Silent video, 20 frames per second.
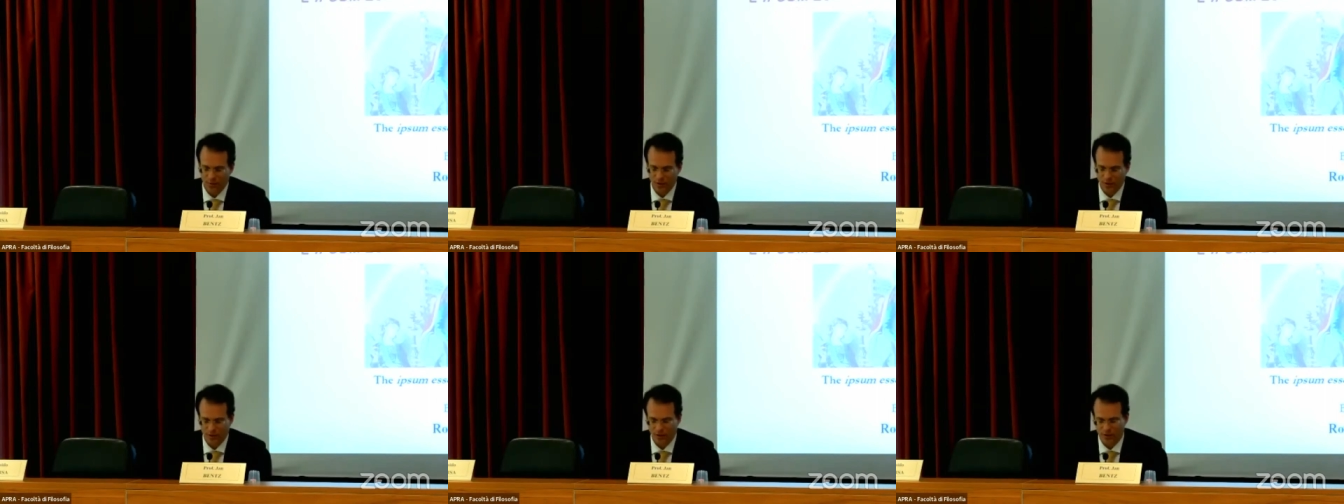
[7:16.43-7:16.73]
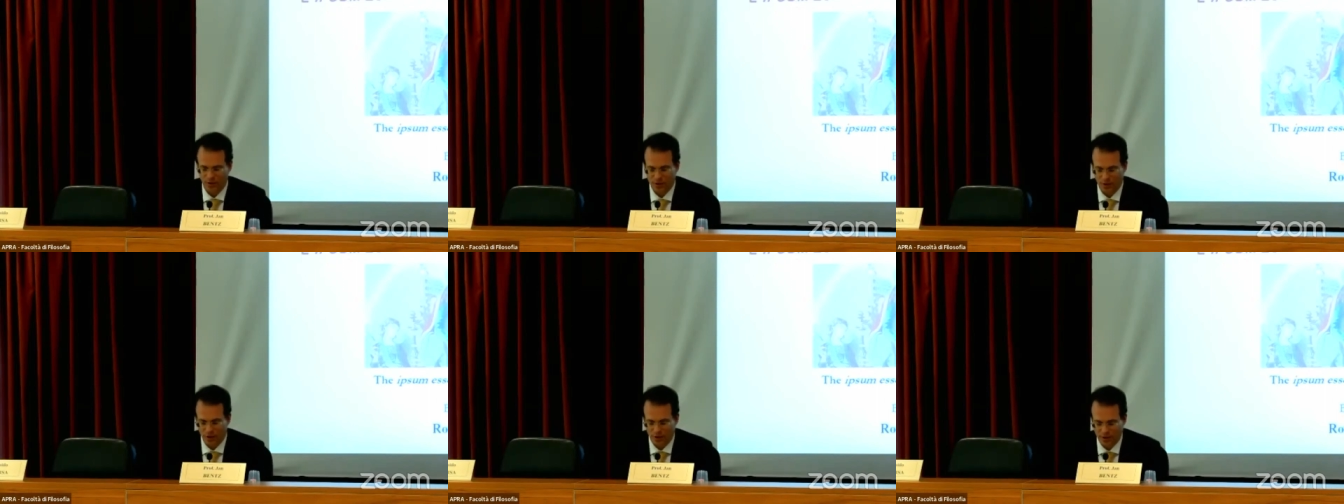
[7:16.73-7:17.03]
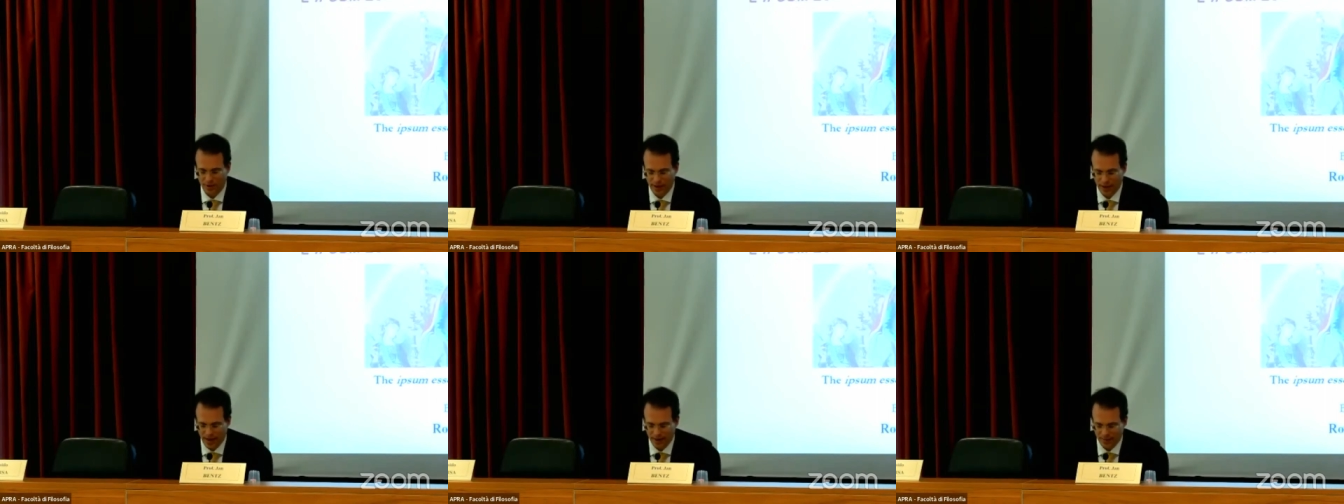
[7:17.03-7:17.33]
which in
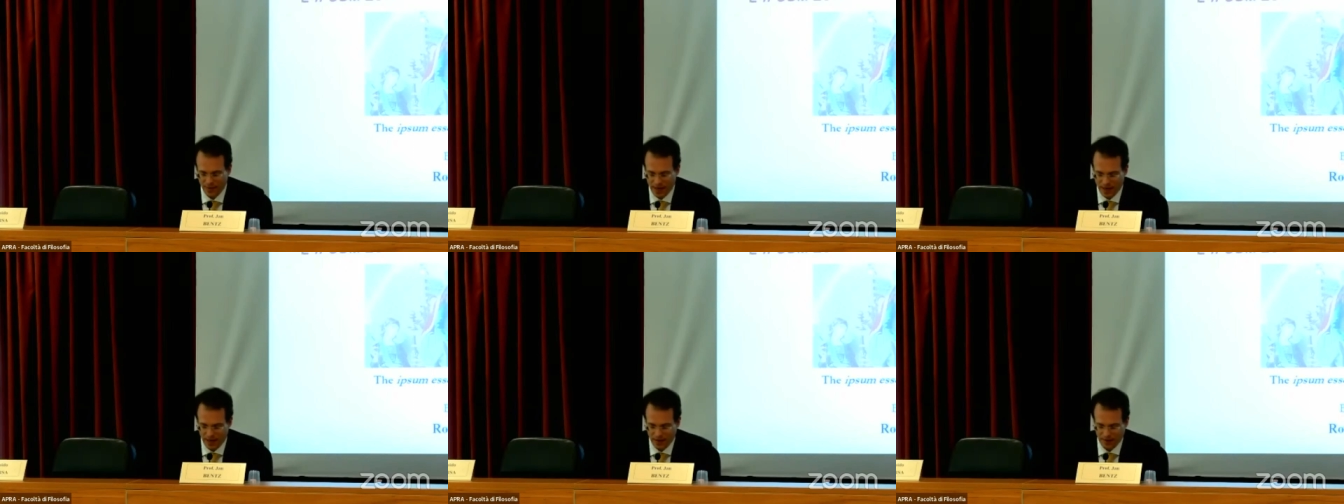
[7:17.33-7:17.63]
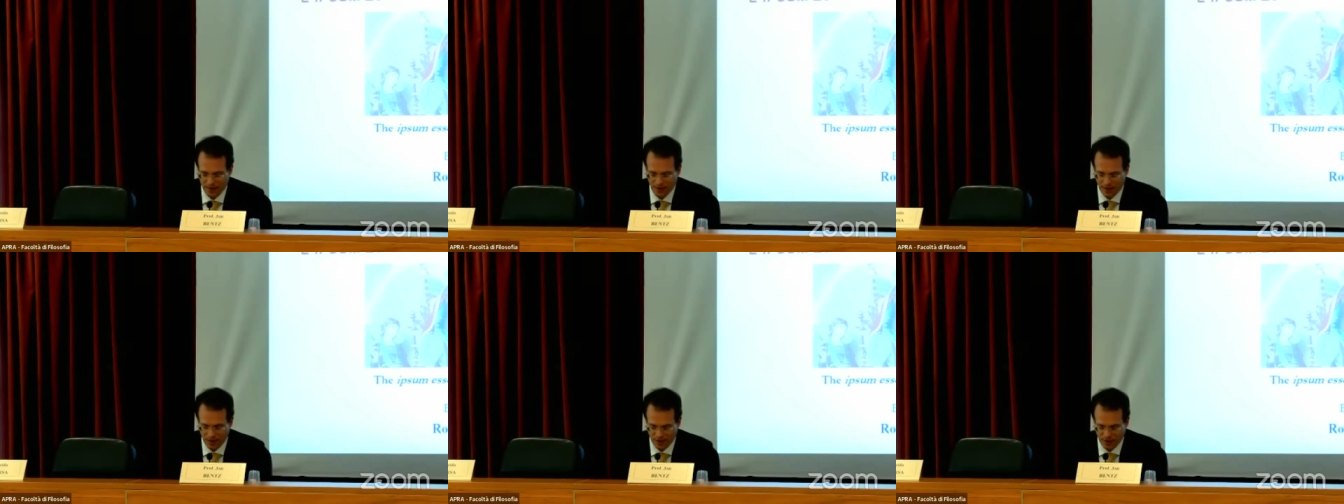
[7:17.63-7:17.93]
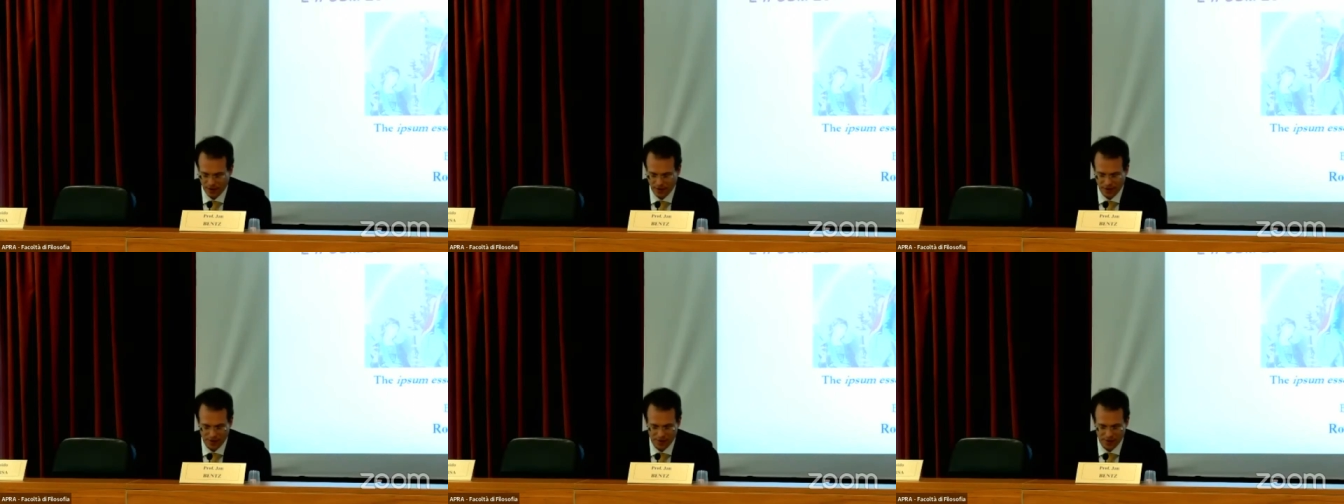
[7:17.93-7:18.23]
turn can be
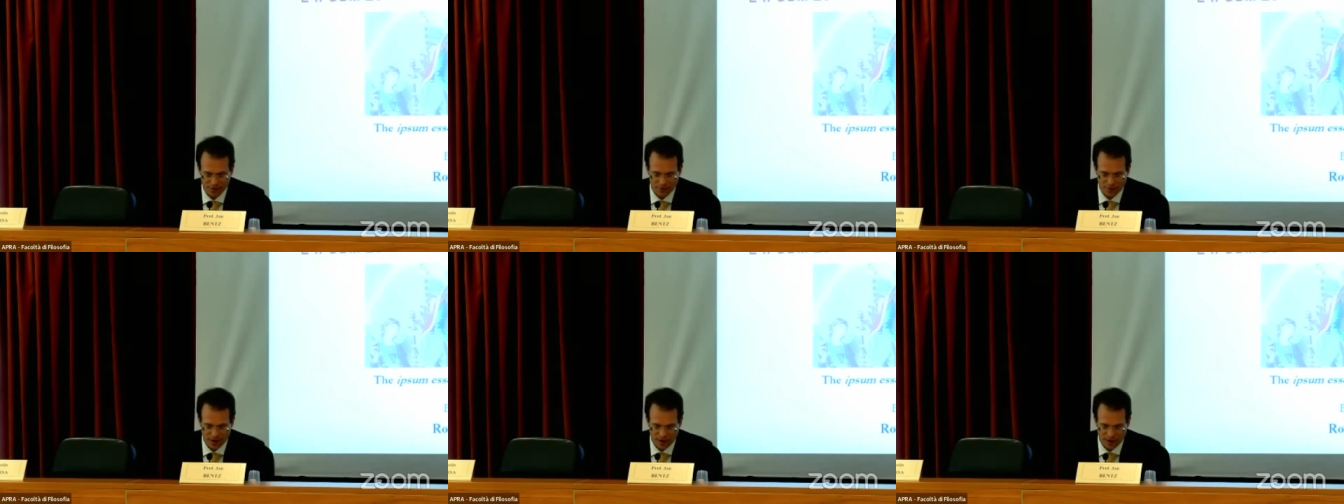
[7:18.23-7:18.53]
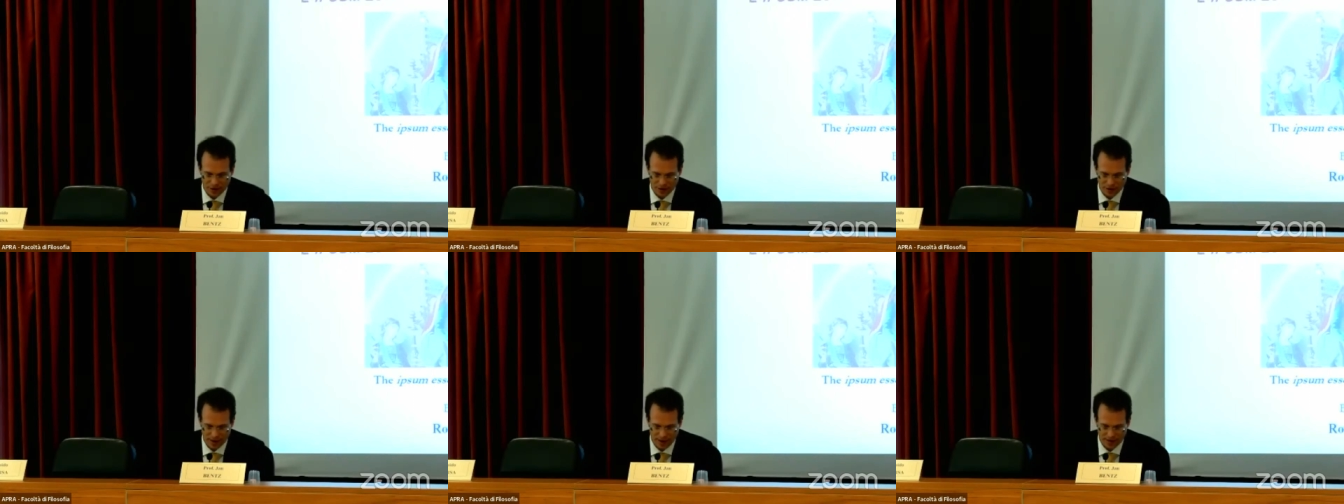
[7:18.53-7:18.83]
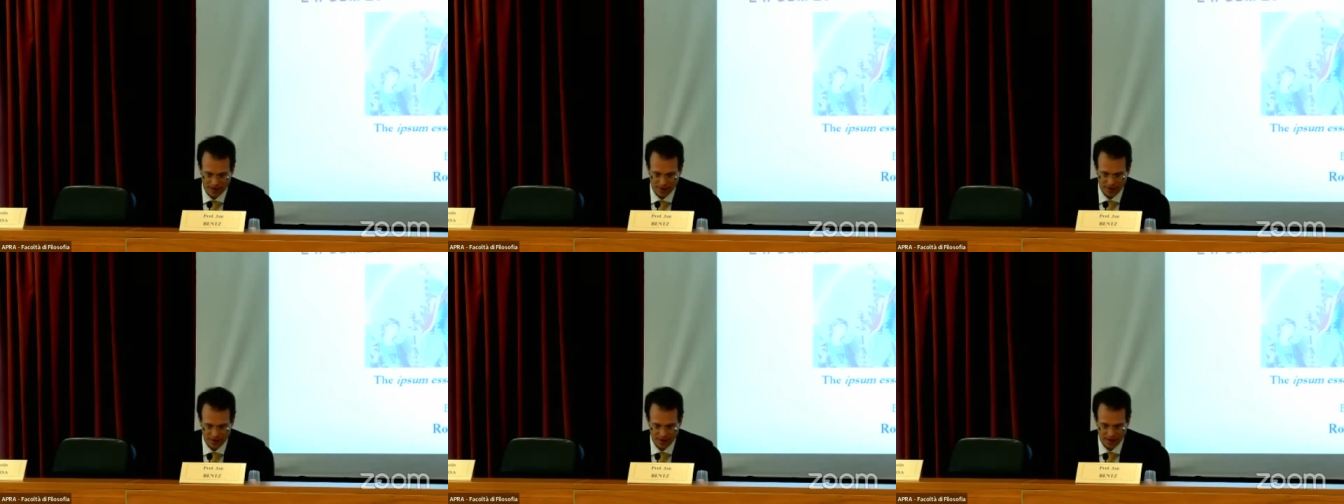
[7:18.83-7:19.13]
analogically
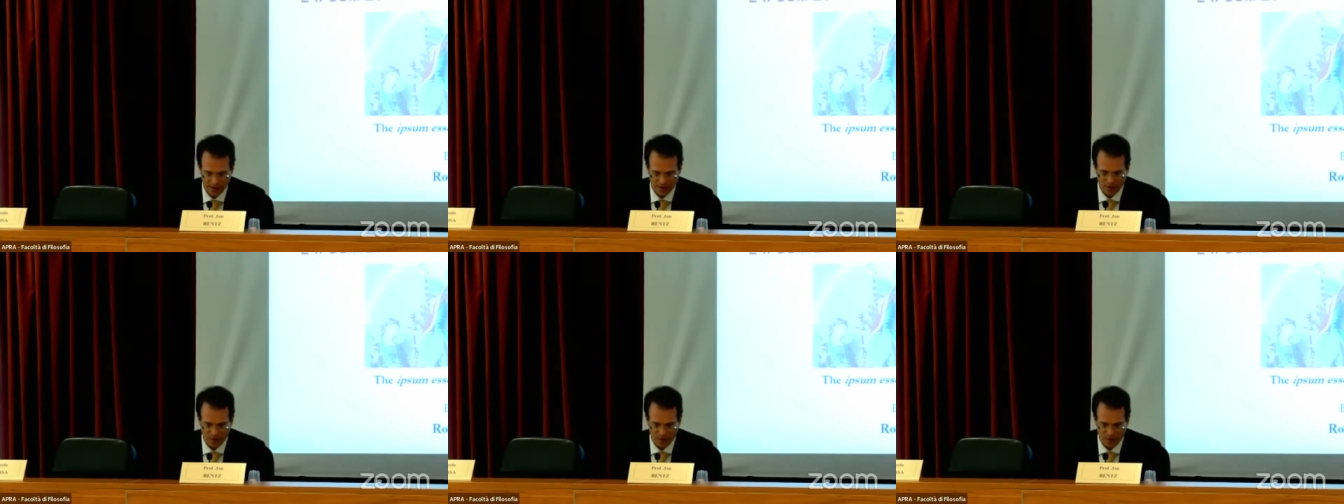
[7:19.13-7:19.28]
differentiated